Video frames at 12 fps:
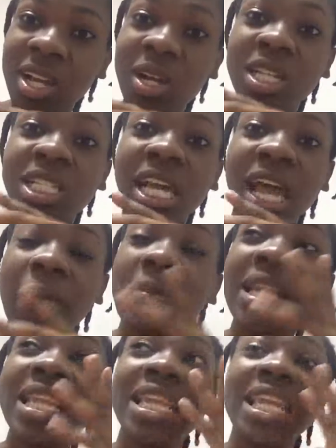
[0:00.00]
Cause like
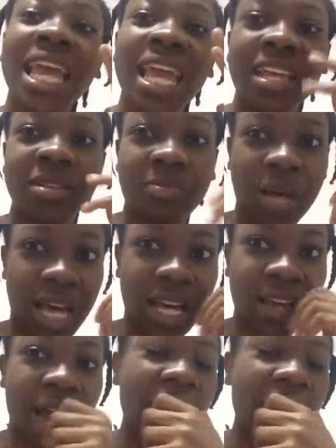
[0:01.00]
I've been laid back.